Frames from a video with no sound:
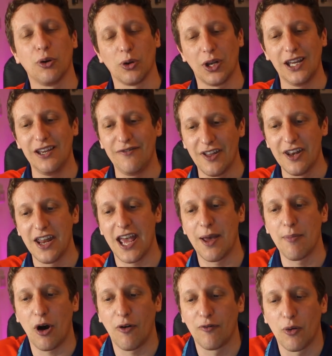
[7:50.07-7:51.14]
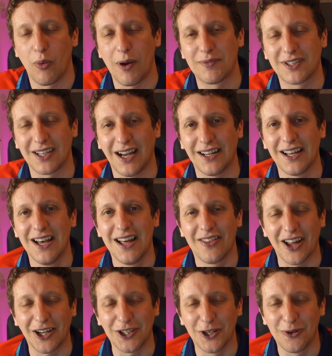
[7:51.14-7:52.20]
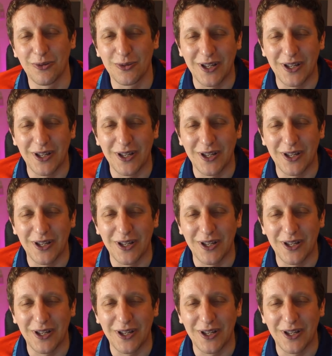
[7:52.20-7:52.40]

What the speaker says: but leave the name of the website that you